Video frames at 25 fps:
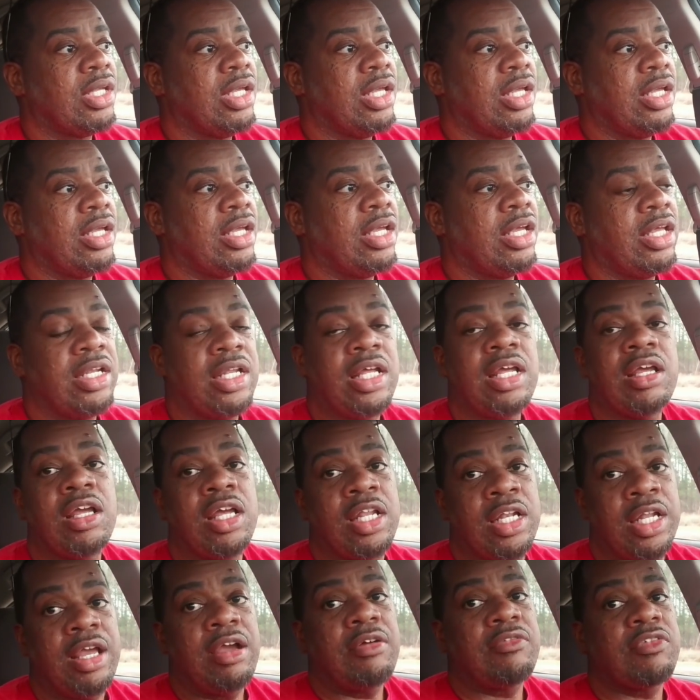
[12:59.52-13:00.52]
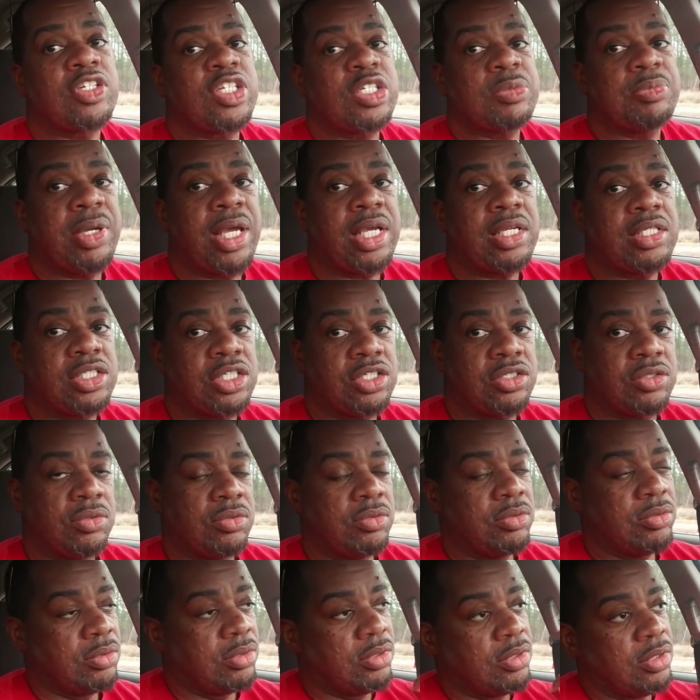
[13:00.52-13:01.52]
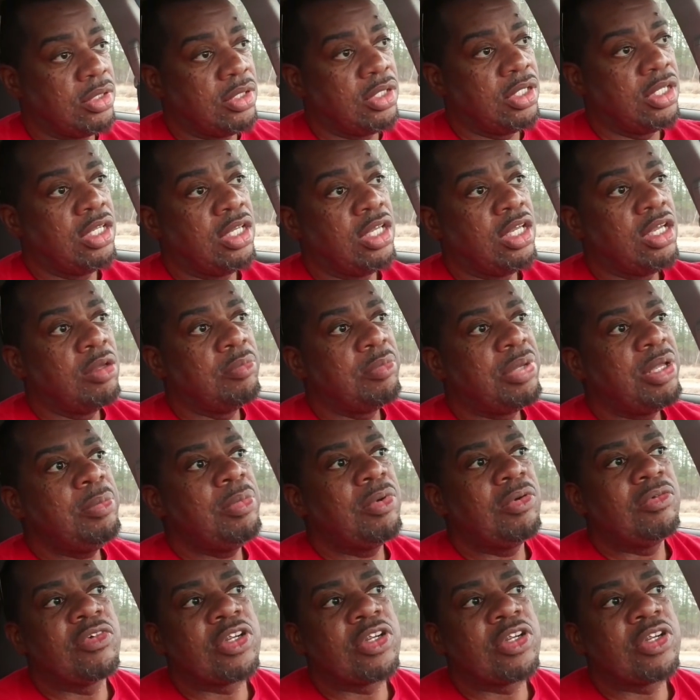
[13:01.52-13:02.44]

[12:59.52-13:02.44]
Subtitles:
And they'll respect you. People